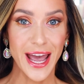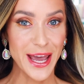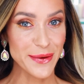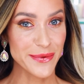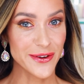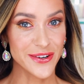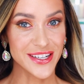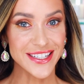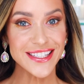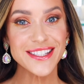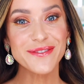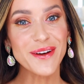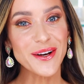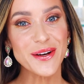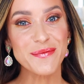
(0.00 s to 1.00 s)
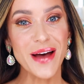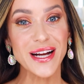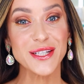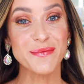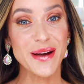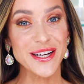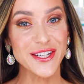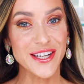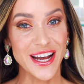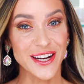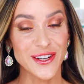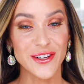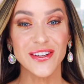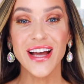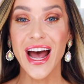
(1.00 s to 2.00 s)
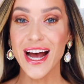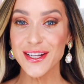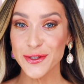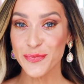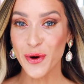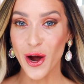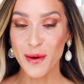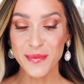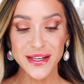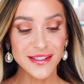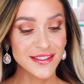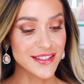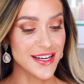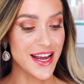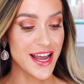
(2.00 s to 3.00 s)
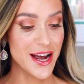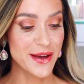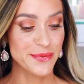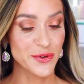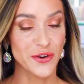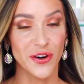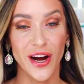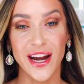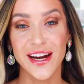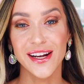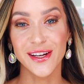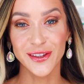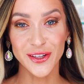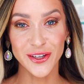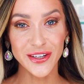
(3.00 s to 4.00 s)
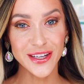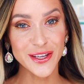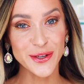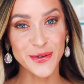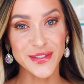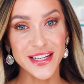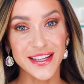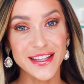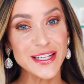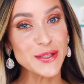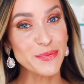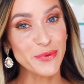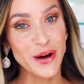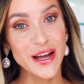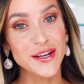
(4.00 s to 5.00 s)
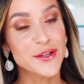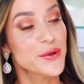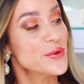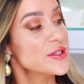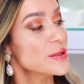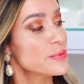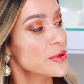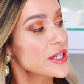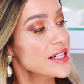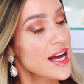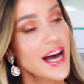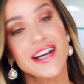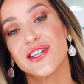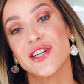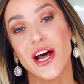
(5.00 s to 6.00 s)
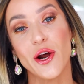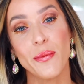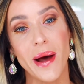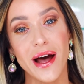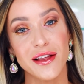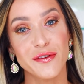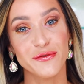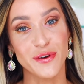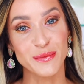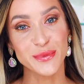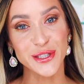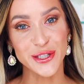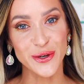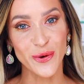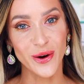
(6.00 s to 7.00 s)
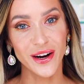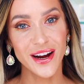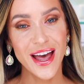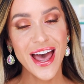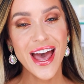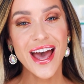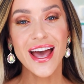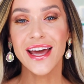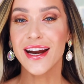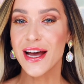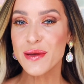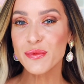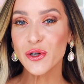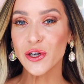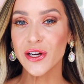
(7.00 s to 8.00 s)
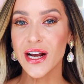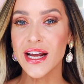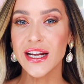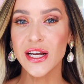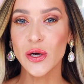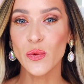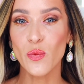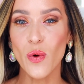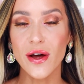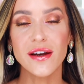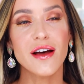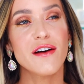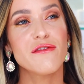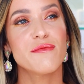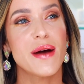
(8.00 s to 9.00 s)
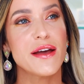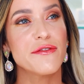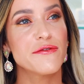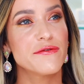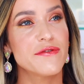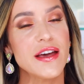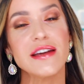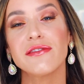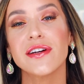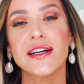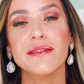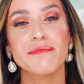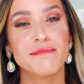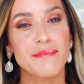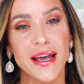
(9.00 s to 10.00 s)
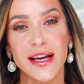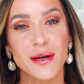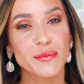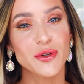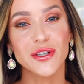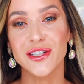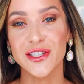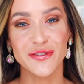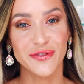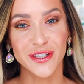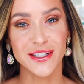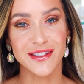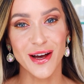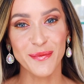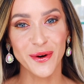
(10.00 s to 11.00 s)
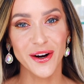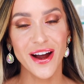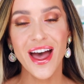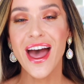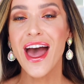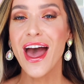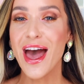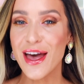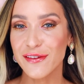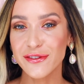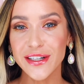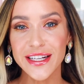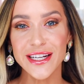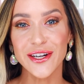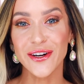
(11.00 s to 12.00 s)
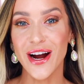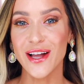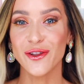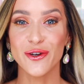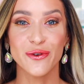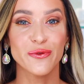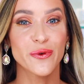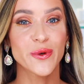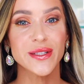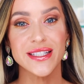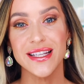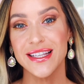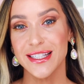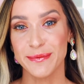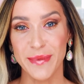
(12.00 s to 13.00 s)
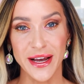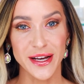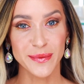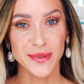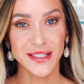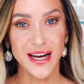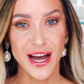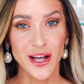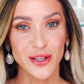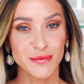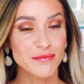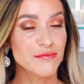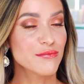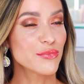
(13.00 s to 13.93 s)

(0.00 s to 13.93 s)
Hey beauties, welcome back to my channel. As promised, today I'm creating a look using this brand new Sprint eyeshadow palette from Dior, and I am creating one of my favorite makeup looks for summer. Every year I look forward to this makeup style.